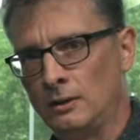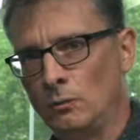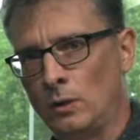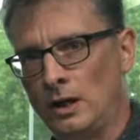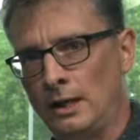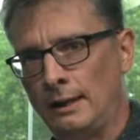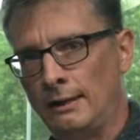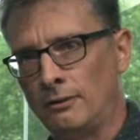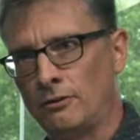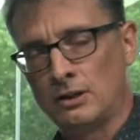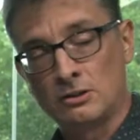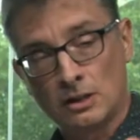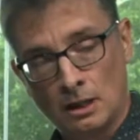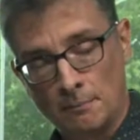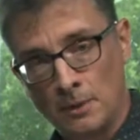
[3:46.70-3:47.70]
with things
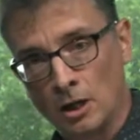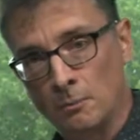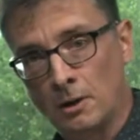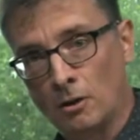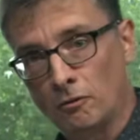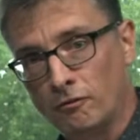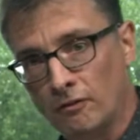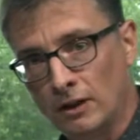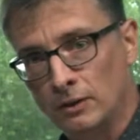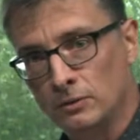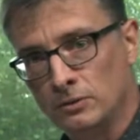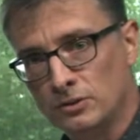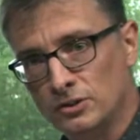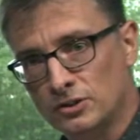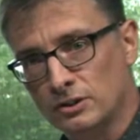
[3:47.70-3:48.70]
like mobile
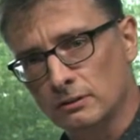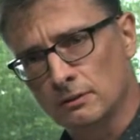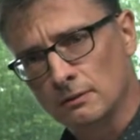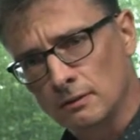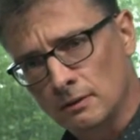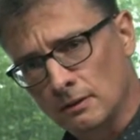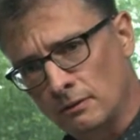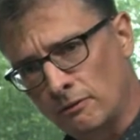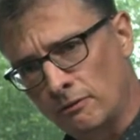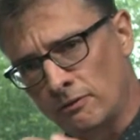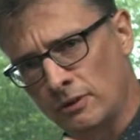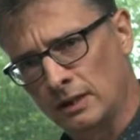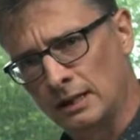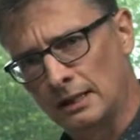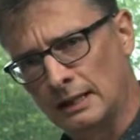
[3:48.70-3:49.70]
phones,
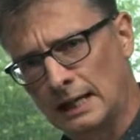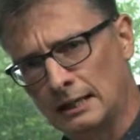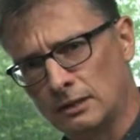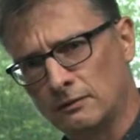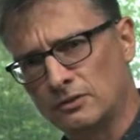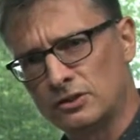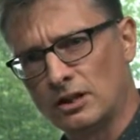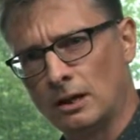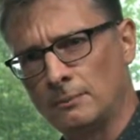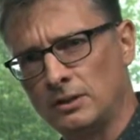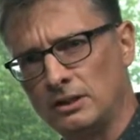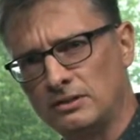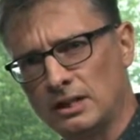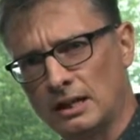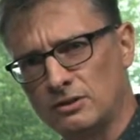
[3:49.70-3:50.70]
the length of time that
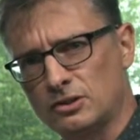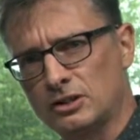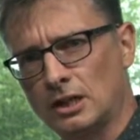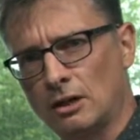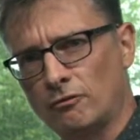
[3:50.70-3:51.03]
it takes to go